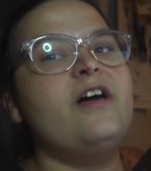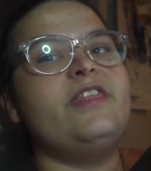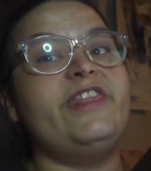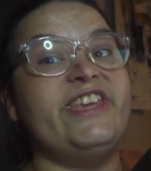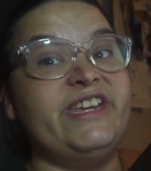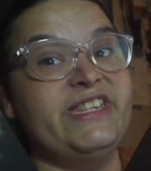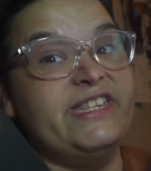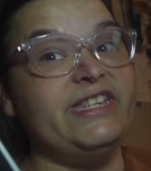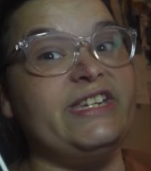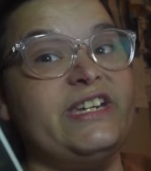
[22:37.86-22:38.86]

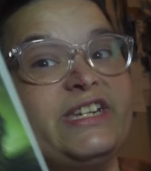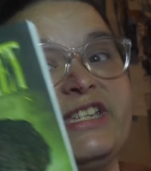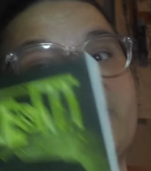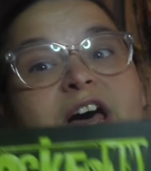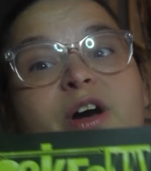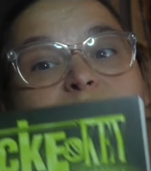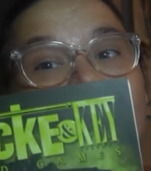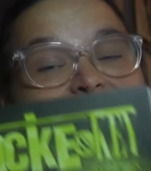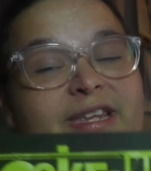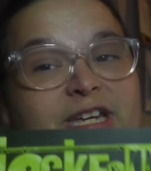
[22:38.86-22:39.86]
This is a
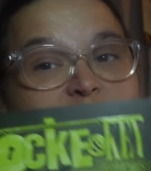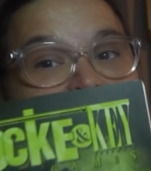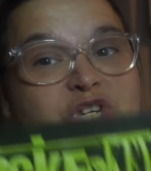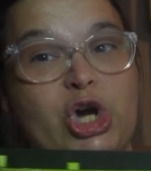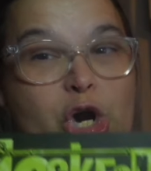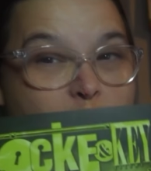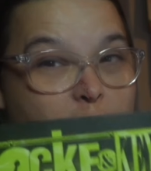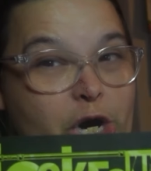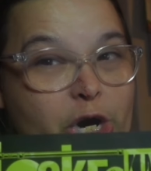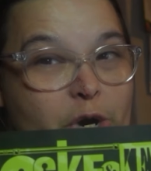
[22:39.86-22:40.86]
really
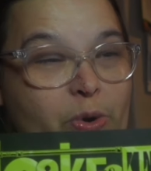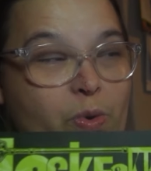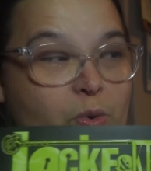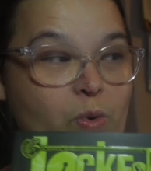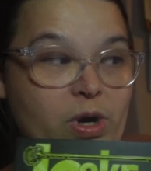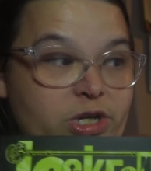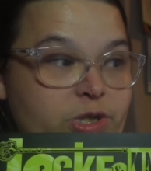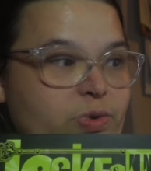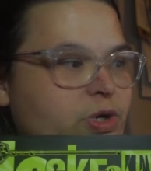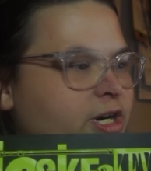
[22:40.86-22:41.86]
dark horror
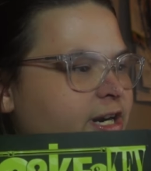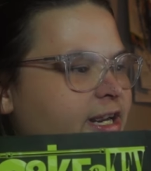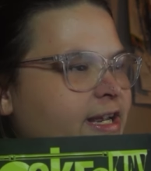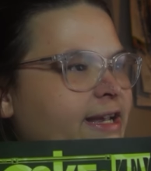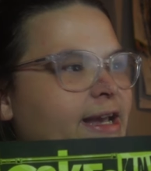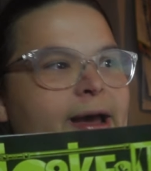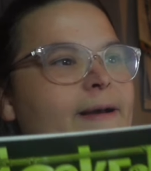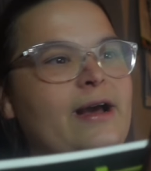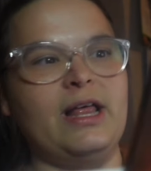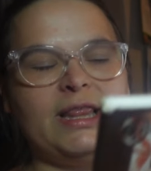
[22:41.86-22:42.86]
story
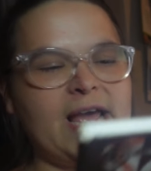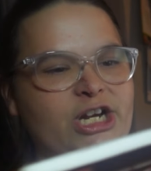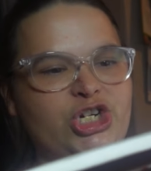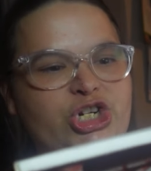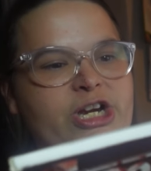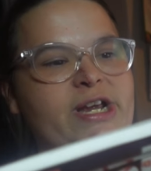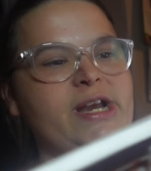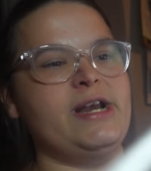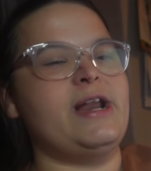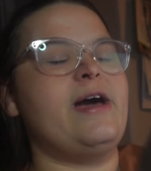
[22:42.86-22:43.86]

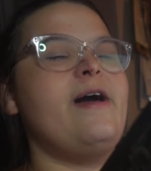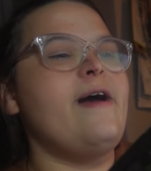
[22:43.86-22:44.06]
collection.